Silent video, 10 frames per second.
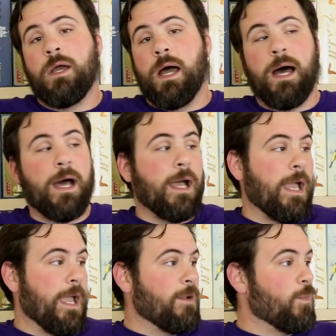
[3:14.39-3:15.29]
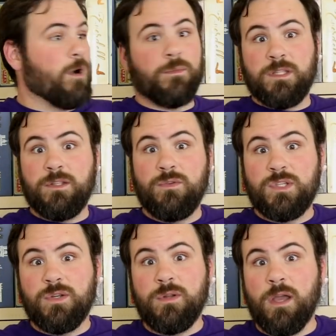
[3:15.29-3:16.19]
uh, and welcome to the new
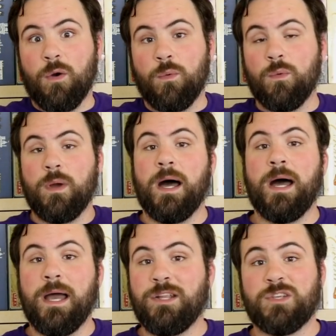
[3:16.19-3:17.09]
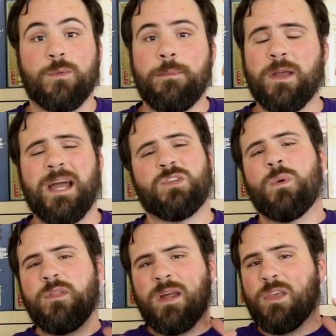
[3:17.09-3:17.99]
studio. Uh, and just remember, guys,
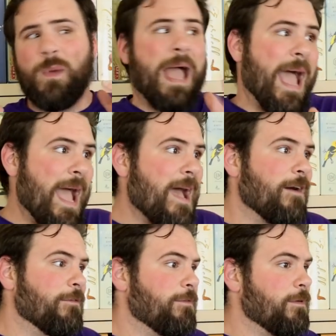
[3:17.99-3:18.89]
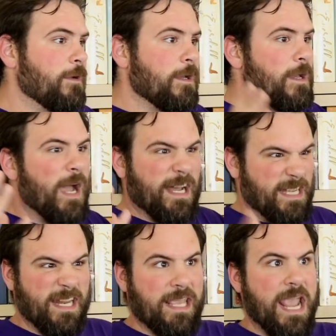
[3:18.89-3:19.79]
whether or not you have a
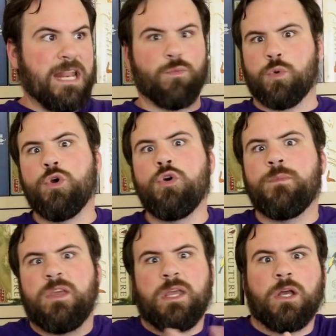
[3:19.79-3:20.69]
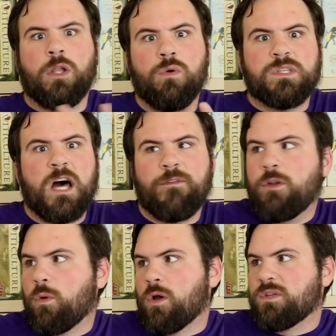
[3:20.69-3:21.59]
dedicated room that you can close off
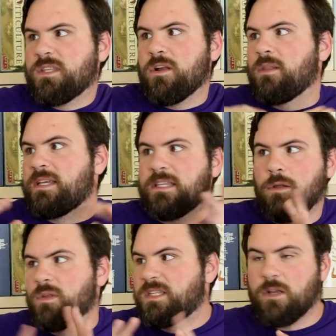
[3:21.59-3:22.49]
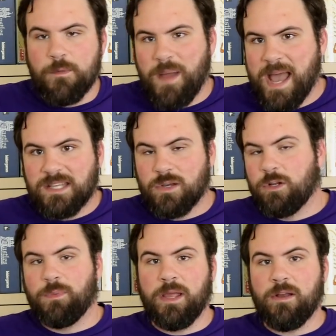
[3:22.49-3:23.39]
and no one goes in there unless they know the secret
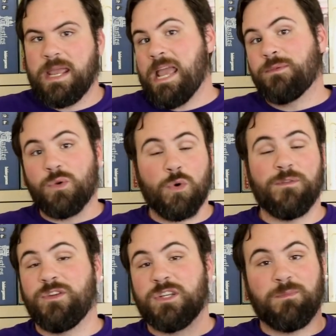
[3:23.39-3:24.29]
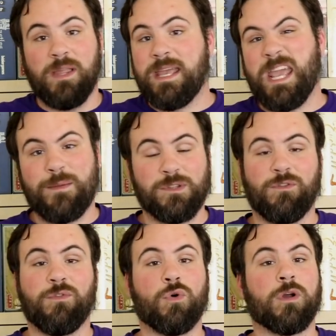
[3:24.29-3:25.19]
passcode to play your games, or if you're just playing games on
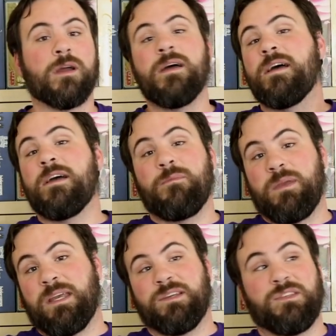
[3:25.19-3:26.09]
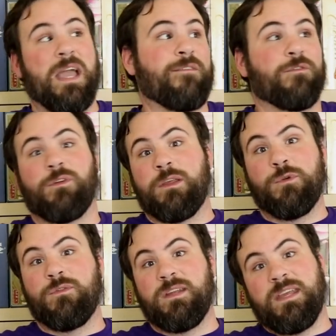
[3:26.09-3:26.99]
the floor because you haven't fully
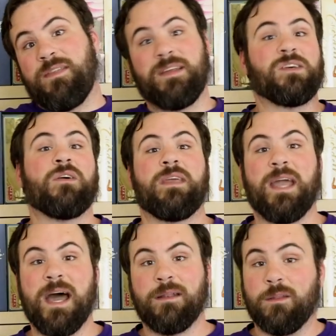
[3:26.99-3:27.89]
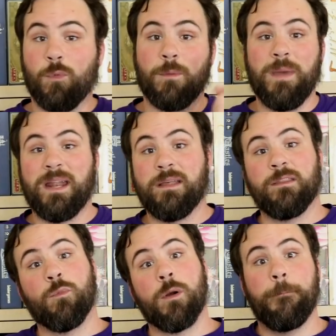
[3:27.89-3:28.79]
moved in yet and that's all you got, the more meta,
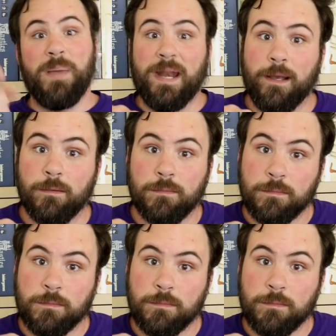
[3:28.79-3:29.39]
the more better.